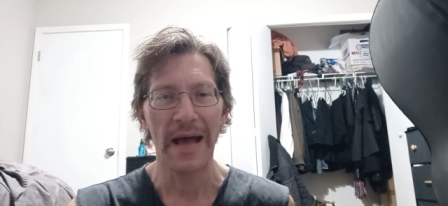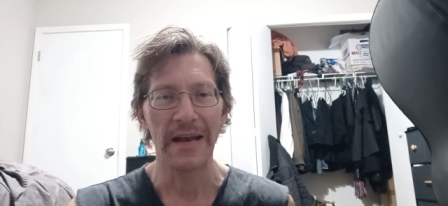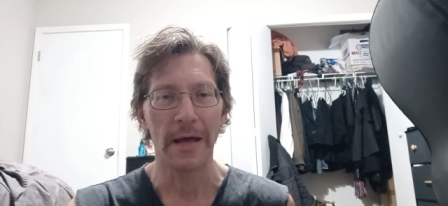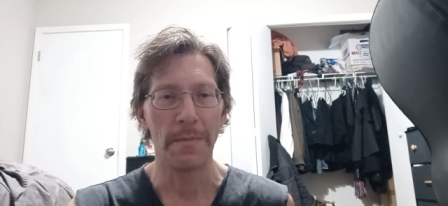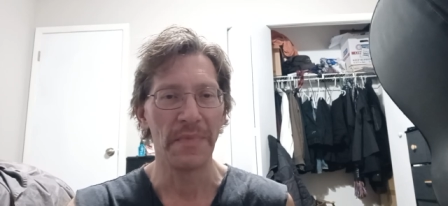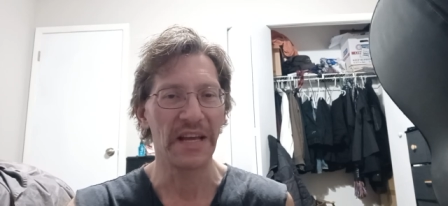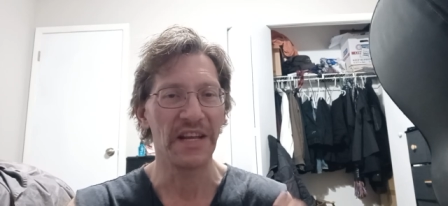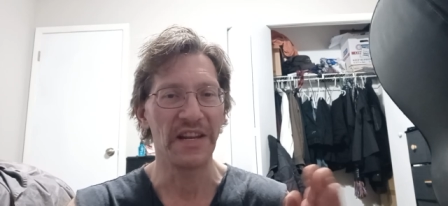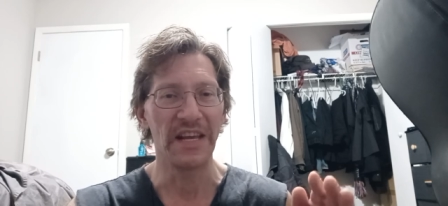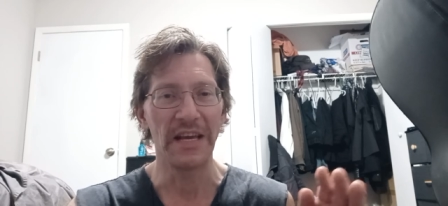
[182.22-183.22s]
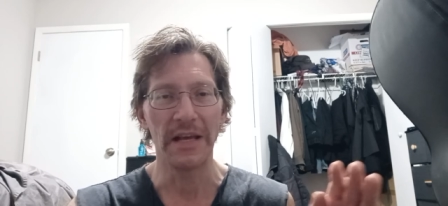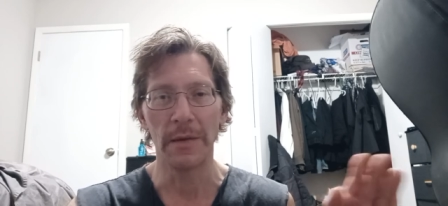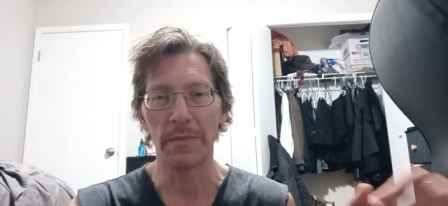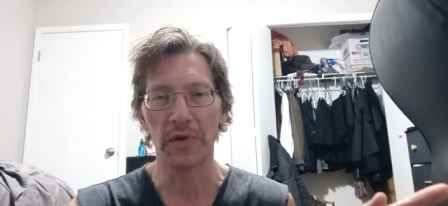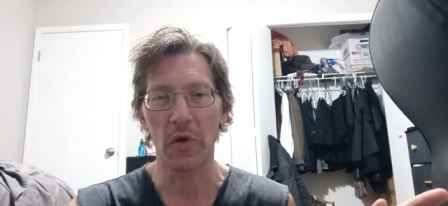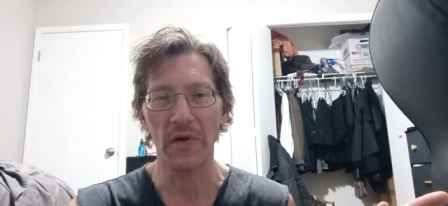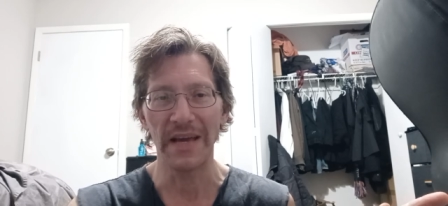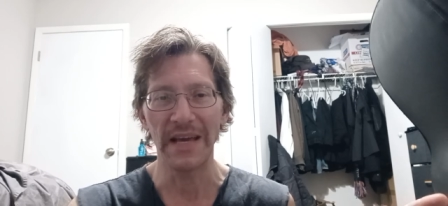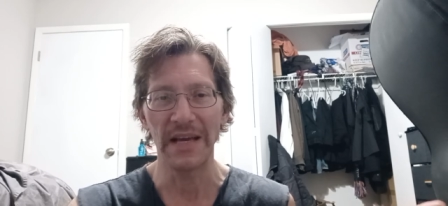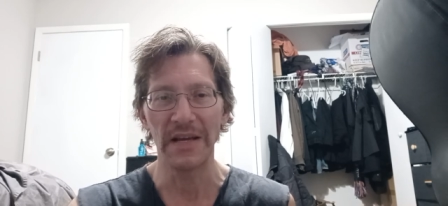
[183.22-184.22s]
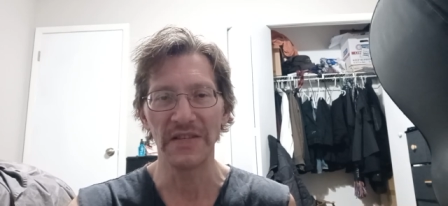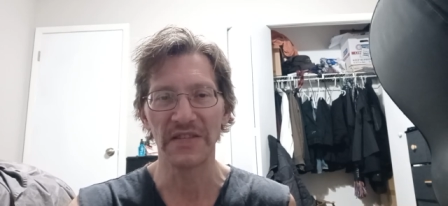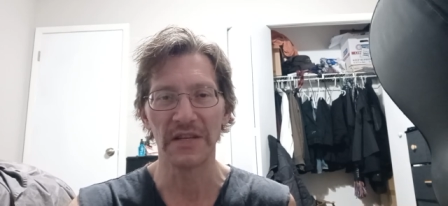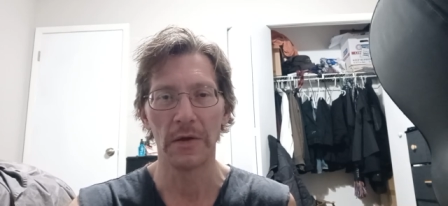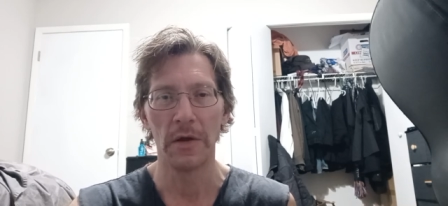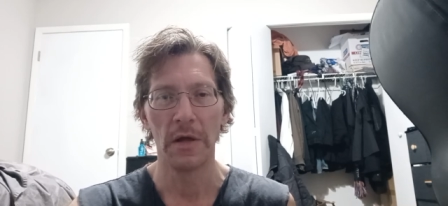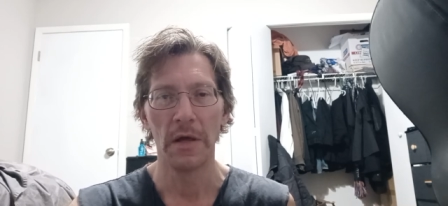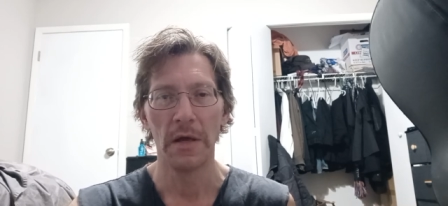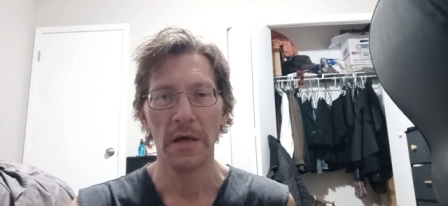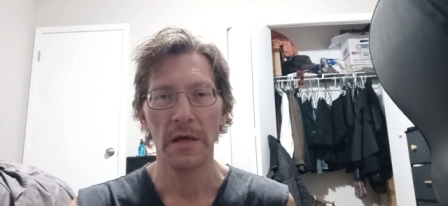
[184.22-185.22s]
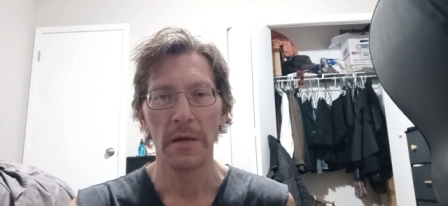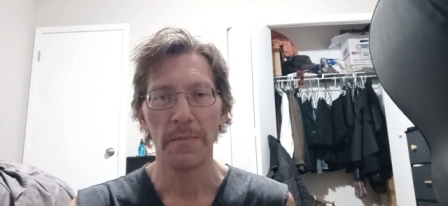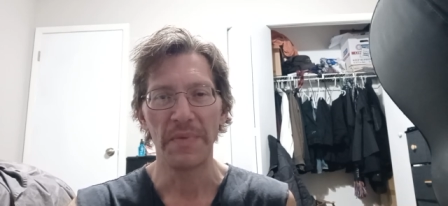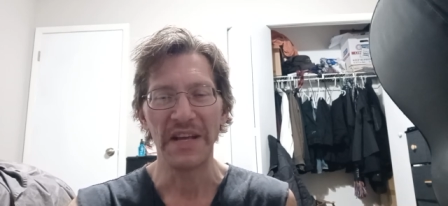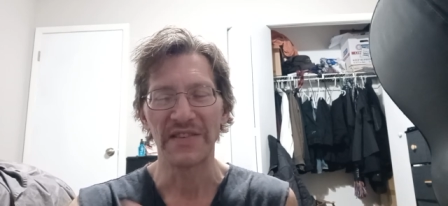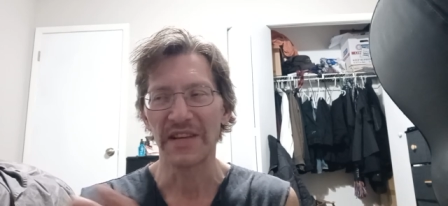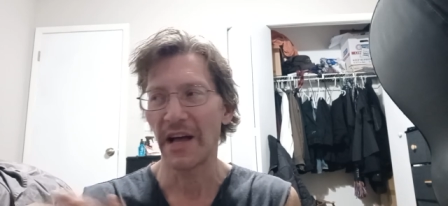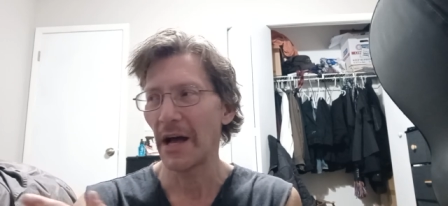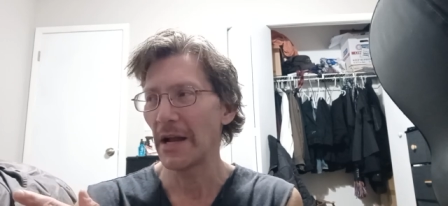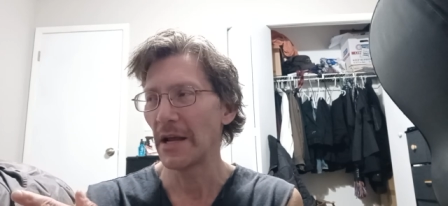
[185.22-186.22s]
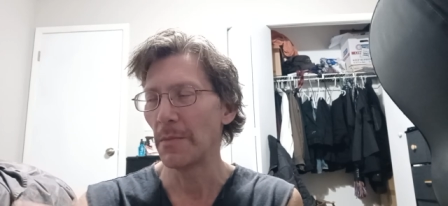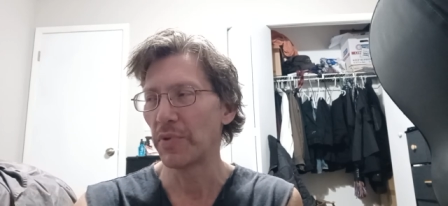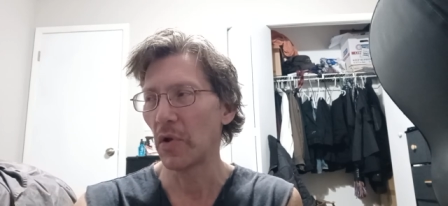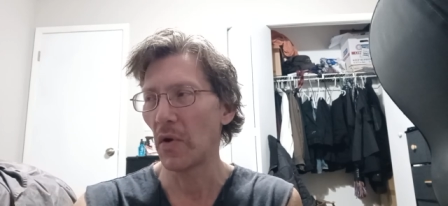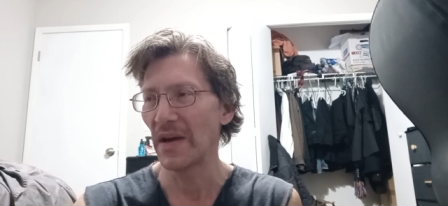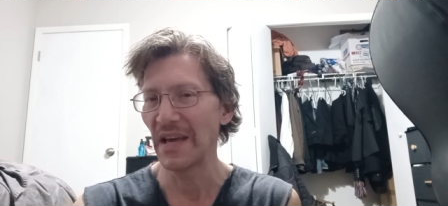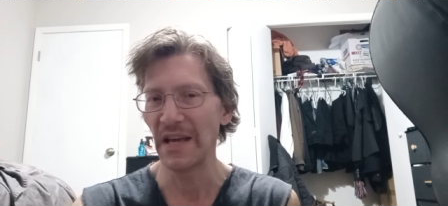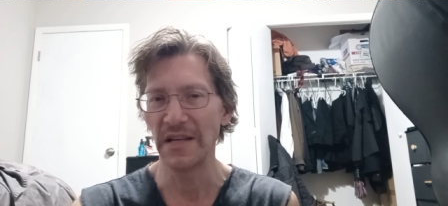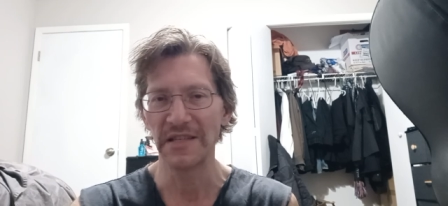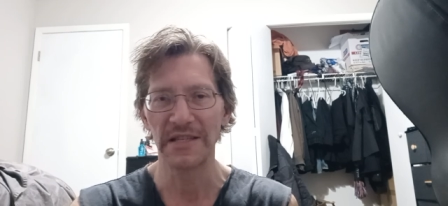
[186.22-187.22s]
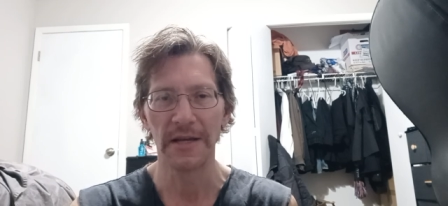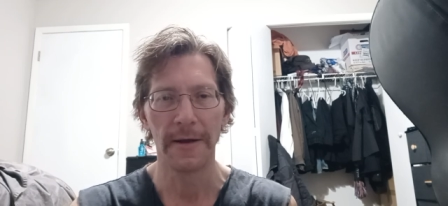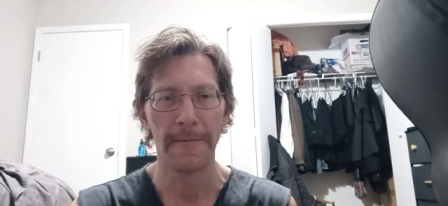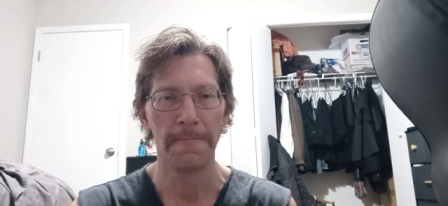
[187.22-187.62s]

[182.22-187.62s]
at uh, Mickey D employees, Pizza Hut employees,